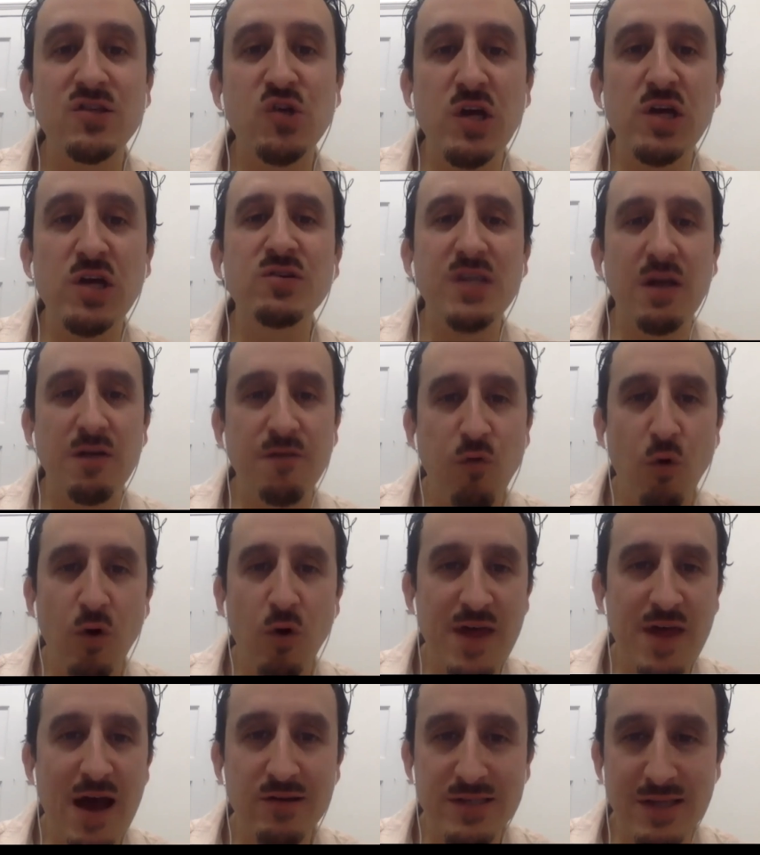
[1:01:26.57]
So you said
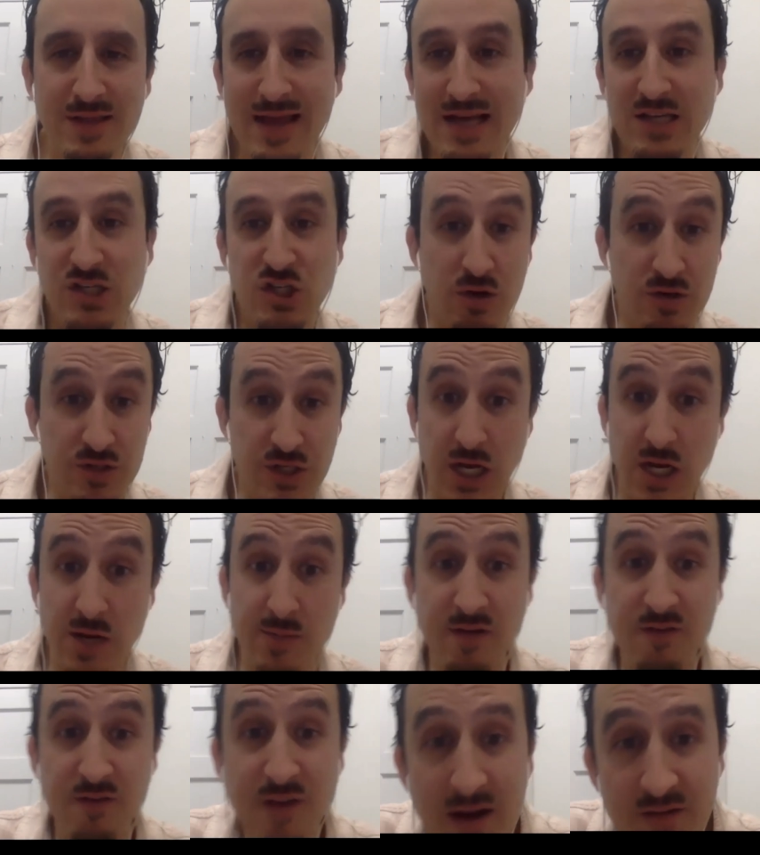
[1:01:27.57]
4,000 last year. Is it going to
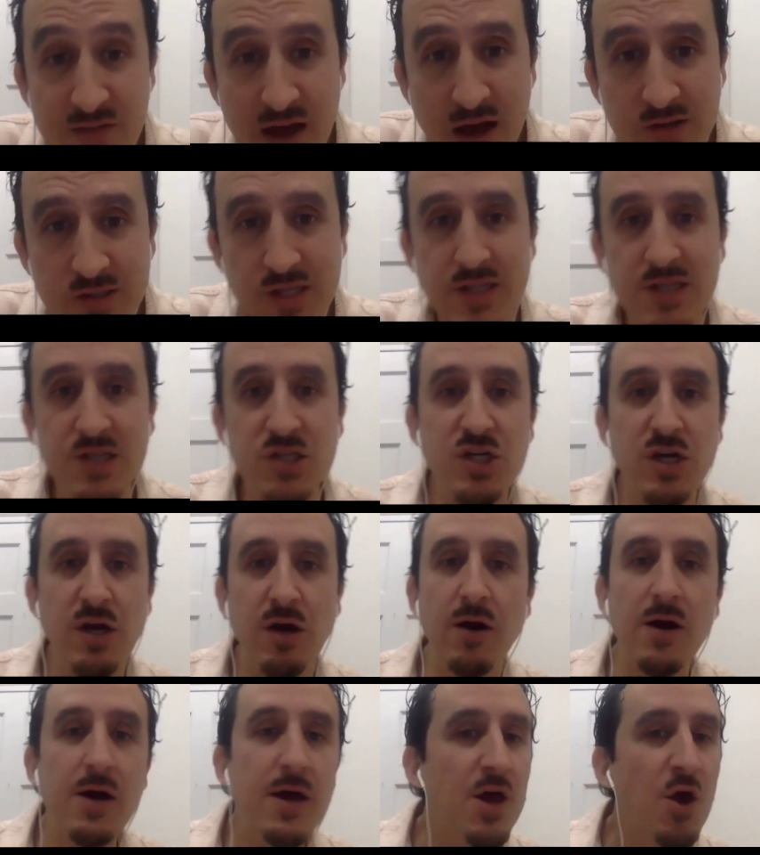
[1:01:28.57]
be 5,000 this
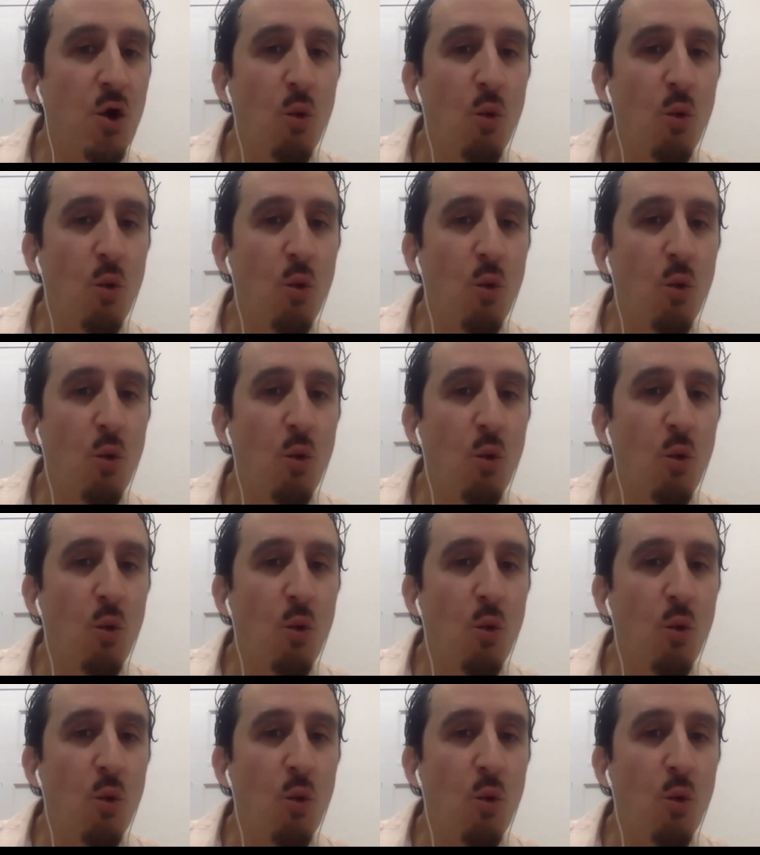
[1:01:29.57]
year?